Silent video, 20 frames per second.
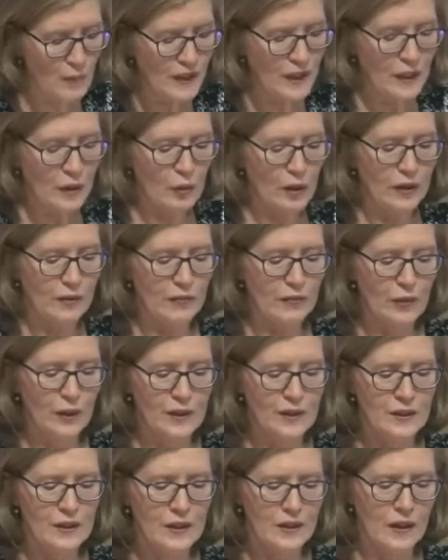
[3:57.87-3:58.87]
many great
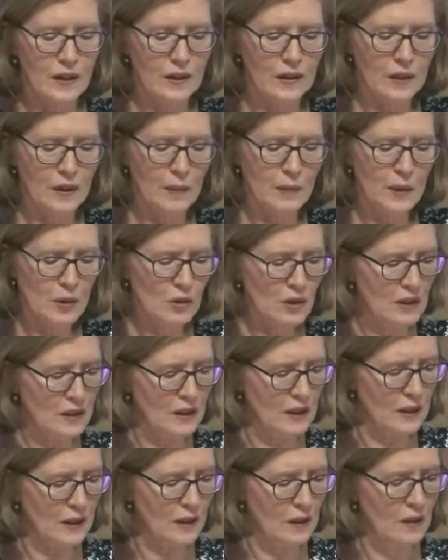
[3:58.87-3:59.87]
friends in our
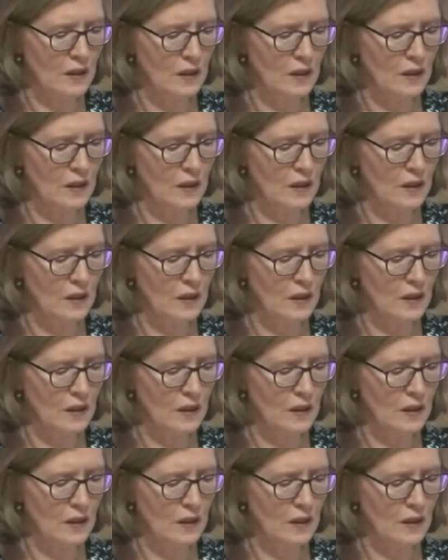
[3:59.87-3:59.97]
community.